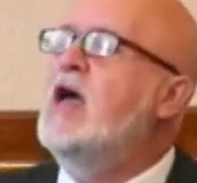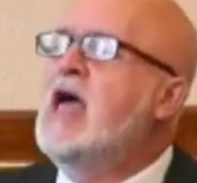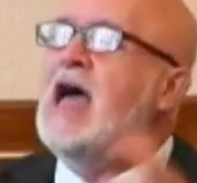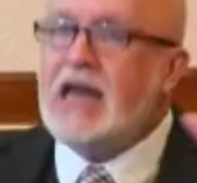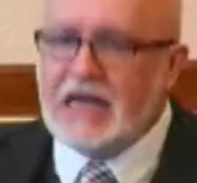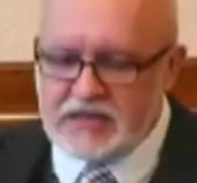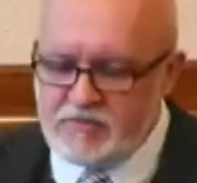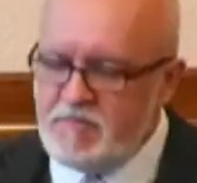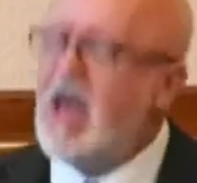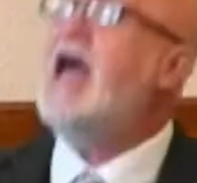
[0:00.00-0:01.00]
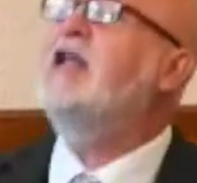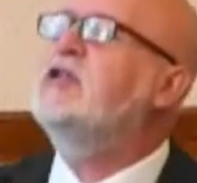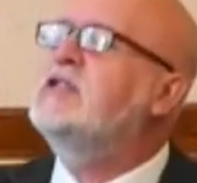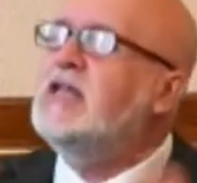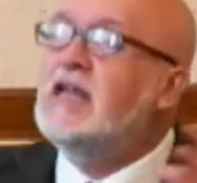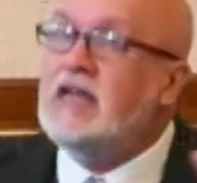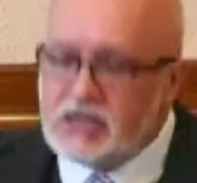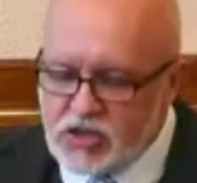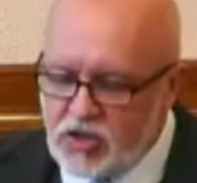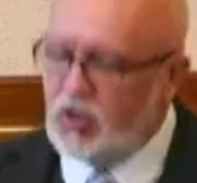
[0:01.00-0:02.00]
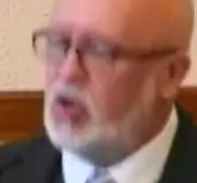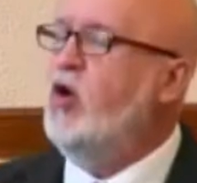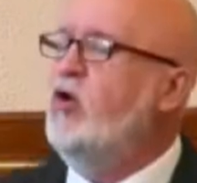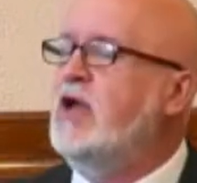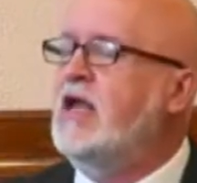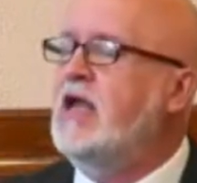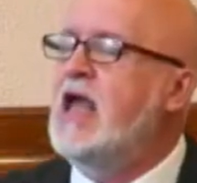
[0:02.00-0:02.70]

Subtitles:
and his majesty and his glory